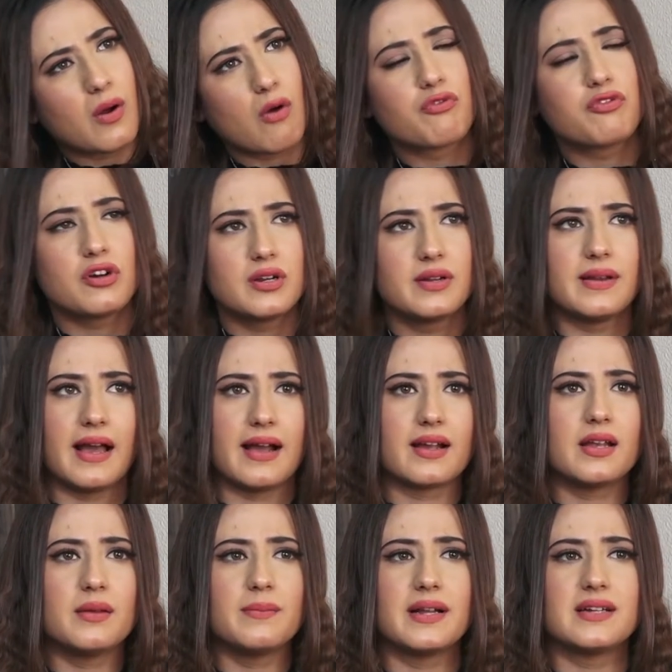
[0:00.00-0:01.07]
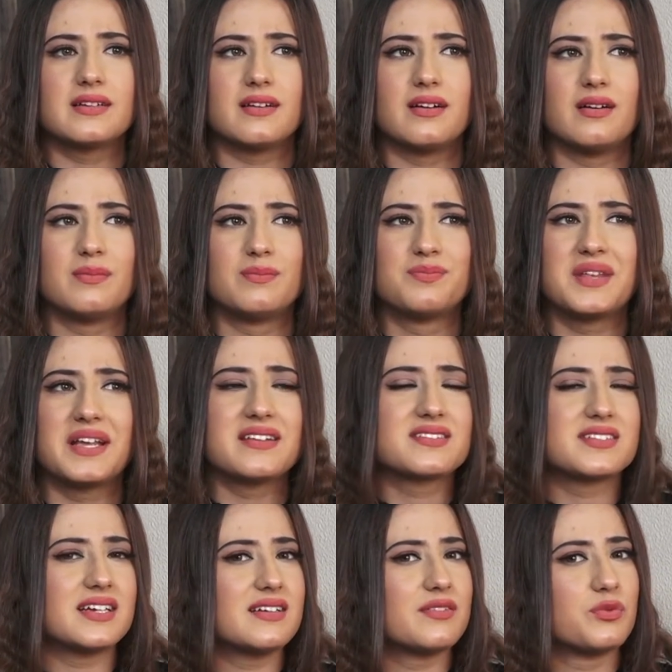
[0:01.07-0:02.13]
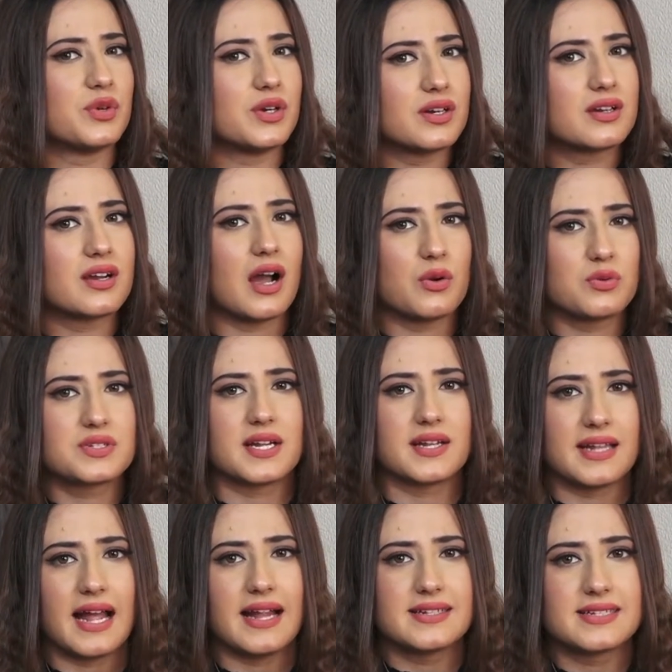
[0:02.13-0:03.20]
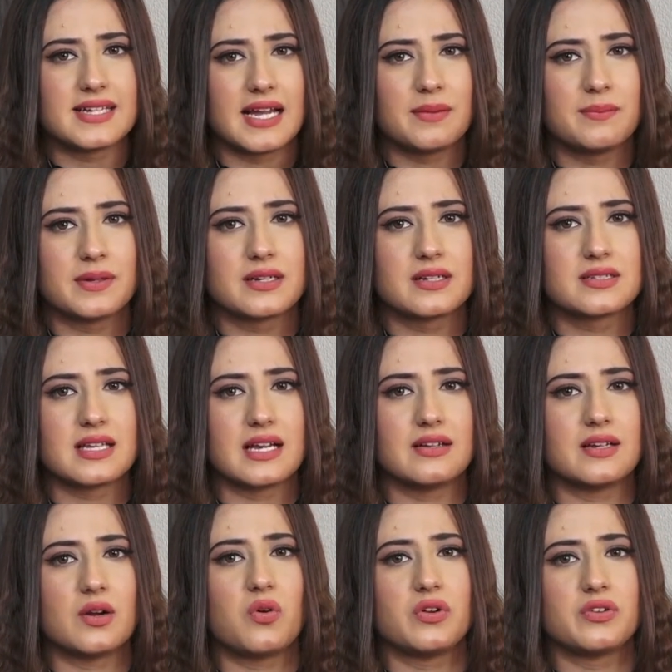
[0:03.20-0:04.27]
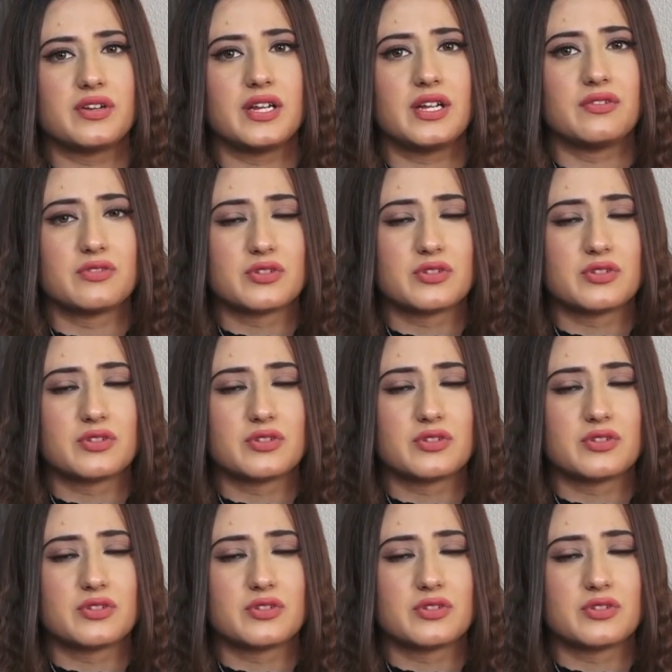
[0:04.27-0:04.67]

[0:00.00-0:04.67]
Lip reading: offered Nagin, but things didn't work out at that time because I already